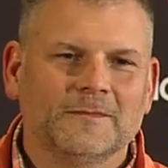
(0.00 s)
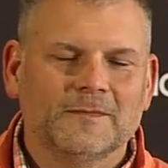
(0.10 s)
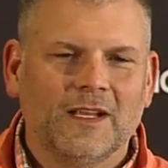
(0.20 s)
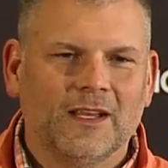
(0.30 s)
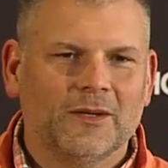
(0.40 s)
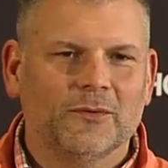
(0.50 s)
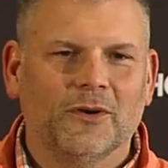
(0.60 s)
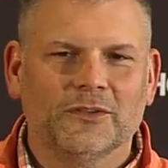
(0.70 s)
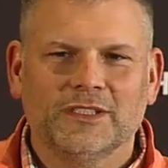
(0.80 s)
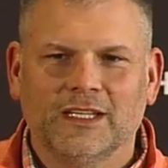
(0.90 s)
not like we're
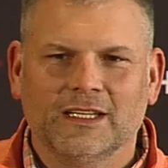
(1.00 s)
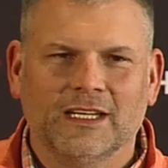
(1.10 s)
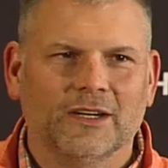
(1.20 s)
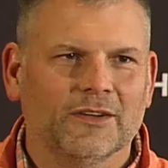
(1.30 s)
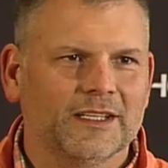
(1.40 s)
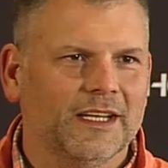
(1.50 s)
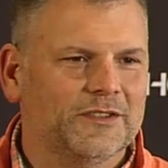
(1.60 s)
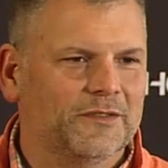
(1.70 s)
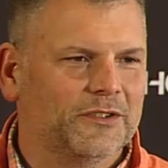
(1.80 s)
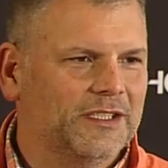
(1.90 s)
all sitting in there on the
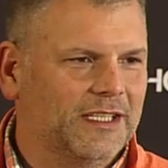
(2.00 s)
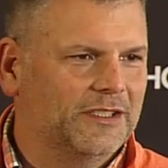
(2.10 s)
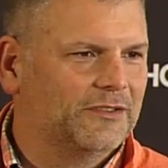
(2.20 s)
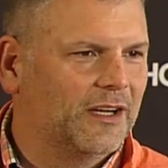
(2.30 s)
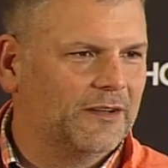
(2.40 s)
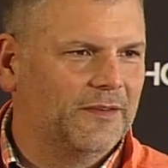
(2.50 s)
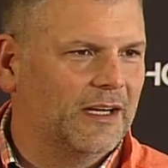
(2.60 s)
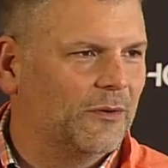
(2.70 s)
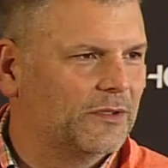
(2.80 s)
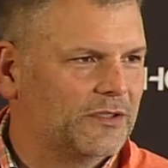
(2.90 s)
edge of our seats trying to
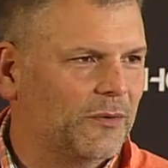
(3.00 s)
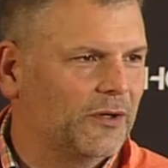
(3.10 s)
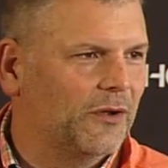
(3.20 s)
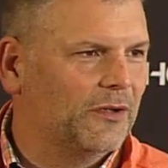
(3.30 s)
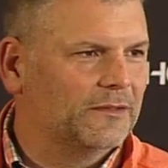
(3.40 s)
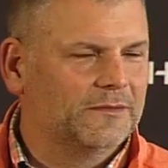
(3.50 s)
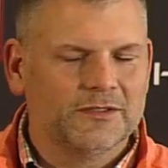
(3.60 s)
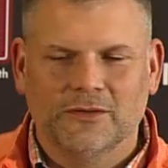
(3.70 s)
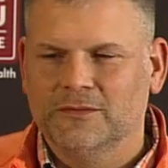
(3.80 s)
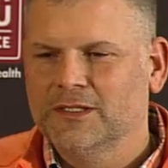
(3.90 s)
figure out what's going on. So,